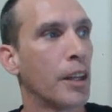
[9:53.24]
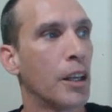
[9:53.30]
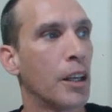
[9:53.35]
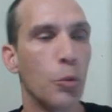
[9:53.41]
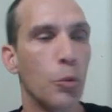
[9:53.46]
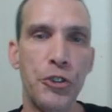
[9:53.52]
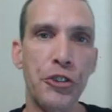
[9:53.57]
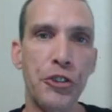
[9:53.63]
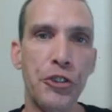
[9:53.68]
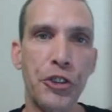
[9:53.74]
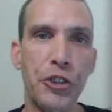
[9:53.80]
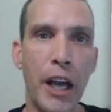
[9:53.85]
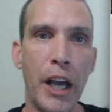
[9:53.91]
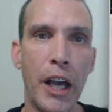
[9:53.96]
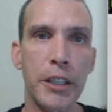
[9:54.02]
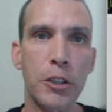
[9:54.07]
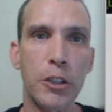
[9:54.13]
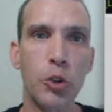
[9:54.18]
which is
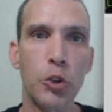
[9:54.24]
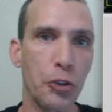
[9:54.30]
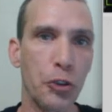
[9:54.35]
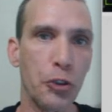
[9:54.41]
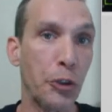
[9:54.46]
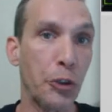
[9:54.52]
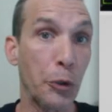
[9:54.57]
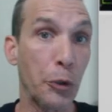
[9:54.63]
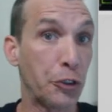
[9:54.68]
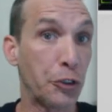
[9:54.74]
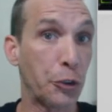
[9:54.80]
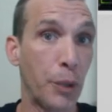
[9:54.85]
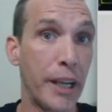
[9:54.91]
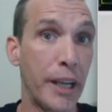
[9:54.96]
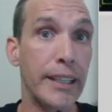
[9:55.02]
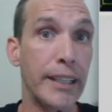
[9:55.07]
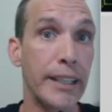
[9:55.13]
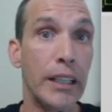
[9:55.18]
kind of cool. So it's
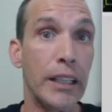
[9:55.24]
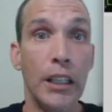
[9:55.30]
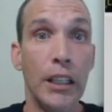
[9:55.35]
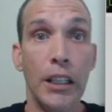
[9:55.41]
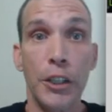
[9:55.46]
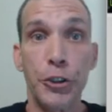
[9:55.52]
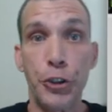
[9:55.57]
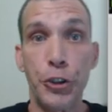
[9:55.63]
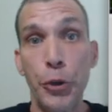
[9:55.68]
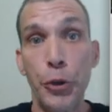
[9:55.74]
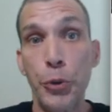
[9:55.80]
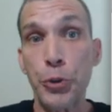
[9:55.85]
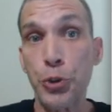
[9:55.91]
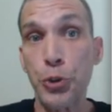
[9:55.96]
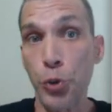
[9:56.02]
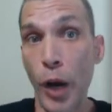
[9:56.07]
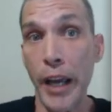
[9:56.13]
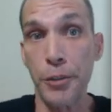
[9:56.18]
great to
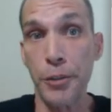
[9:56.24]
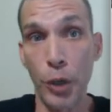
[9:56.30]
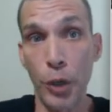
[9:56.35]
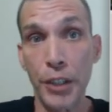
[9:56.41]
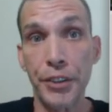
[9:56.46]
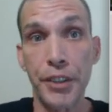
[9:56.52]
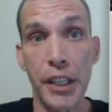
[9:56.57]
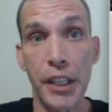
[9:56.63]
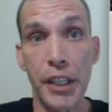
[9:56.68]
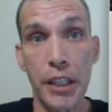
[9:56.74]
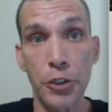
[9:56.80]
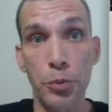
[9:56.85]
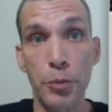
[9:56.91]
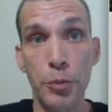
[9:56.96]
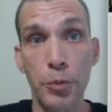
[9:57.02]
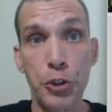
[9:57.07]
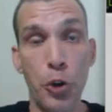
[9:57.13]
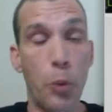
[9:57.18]
try and run things
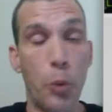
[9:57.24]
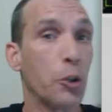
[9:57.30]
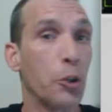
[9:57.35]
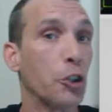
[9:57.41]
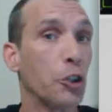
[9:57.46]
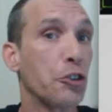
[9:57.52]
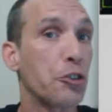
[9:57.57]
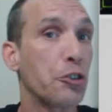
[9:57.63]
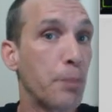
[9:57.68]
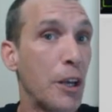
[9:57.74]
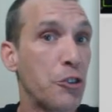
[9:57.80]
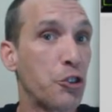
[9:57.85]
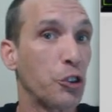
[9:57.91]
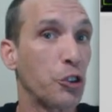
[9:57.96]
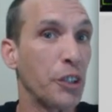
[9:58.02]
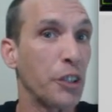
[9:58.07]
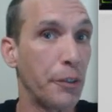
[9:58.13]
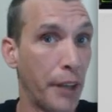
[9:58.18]
from the terminal,
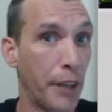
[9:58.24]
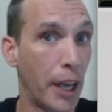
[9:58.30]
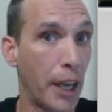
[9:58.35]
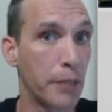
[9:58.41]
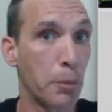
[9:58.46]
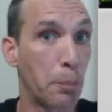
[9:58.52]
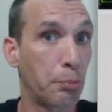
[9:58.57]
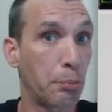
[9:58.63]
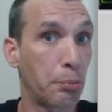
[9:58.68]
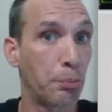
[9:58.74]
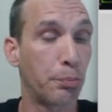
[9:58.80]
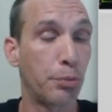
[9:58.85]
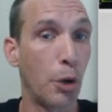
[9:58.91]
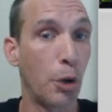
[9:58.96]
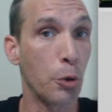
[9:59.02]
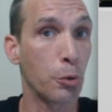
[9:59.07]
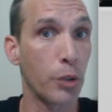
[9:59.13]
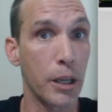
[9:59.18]
especially if you have a
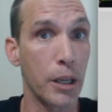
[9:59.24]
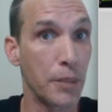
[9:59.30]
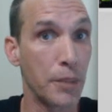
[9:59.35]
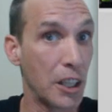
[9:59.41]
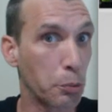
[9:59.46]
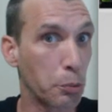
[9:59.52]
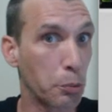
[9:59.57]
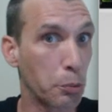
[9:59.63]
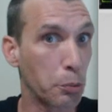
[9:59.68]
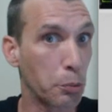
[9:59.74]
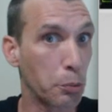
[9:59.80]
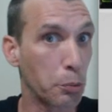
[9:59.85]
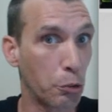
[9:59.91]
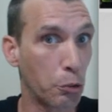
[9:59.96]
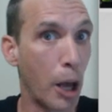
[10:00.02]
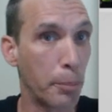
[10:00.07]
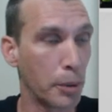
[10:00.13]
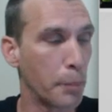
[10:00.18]
program that's a little
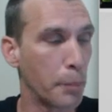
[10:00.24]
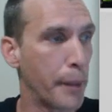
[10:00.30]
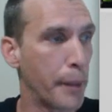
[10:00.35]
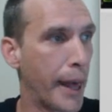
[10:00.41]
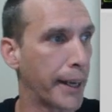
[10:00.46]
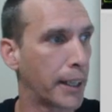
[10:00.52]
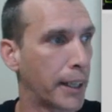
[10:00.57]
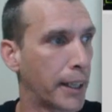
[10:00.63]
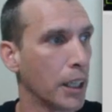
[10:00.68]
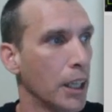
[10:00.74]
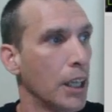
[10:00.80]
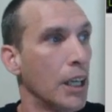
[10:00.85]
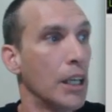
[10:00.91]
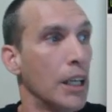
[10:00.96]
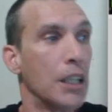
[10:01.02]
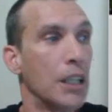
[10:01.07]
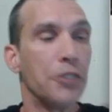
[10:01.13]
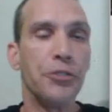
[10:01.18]
problematic.
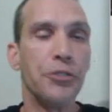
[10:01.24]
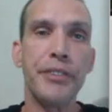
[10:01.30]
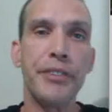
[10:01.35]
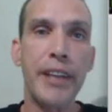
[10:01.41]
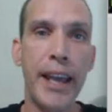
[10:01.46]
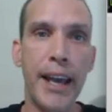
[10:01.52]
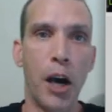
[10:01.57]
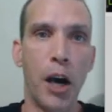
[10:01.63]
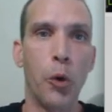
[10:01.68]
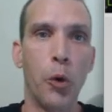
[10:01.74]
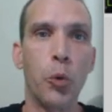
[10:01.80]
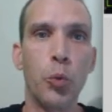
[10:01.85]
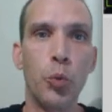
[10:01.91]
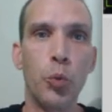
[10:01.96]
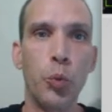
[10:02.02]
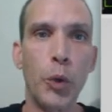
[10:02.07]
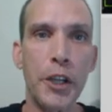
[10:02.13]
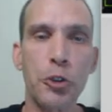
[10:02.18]
Now,
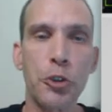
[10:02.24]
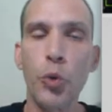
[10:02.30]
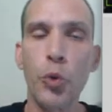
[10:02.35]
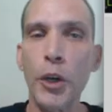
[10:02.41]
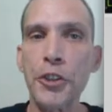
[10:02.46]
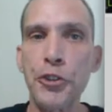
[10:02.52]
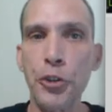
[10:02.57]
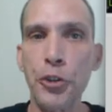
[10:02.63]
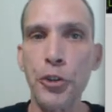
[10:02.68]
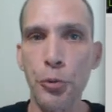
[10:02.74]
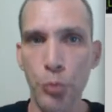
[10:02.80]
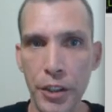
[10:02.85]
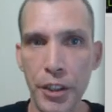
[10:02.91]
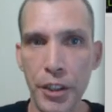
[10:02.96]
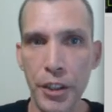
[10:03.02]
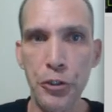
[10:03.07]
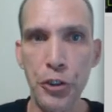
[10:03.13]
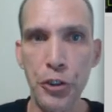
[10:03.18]
we are going to run
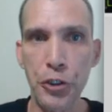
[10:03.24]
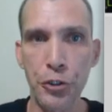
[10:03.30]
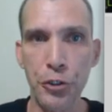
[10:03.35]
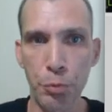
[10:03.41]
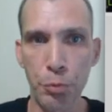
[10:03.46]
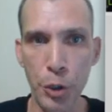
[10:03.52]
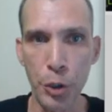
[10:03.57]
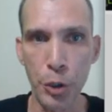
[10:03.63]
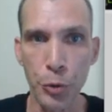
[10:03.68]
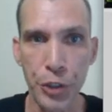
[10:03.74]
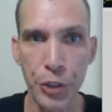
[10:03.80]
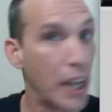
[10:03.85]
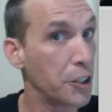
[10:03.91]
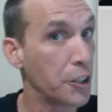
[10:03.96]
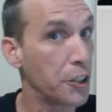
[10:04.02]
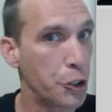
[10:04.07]
this as root. And to